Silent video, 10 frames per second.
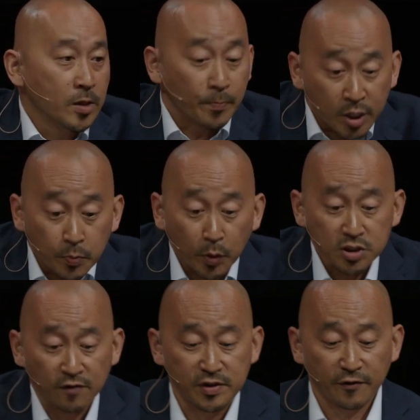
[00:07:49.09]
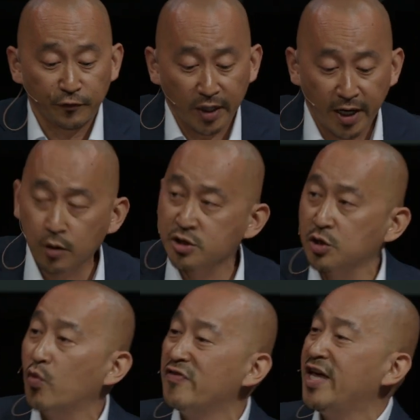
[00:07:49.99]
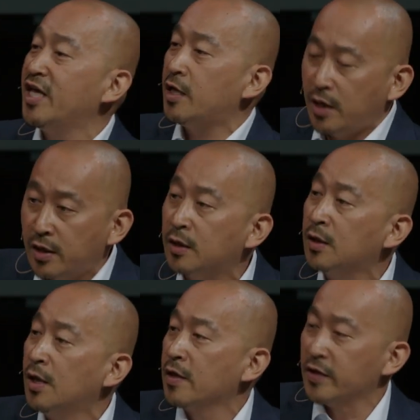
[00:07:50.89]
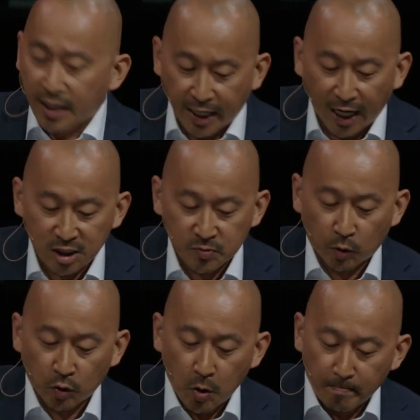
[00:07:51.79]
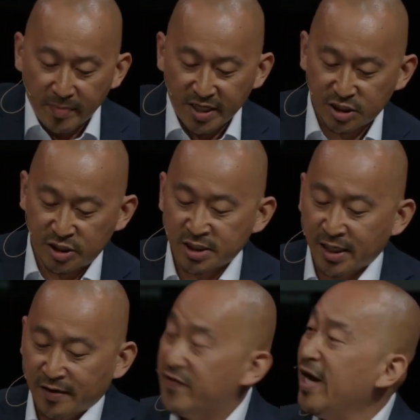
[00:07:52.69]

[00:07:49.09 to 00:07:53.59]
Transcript: The peoples of different culture, when they hear the gospel message,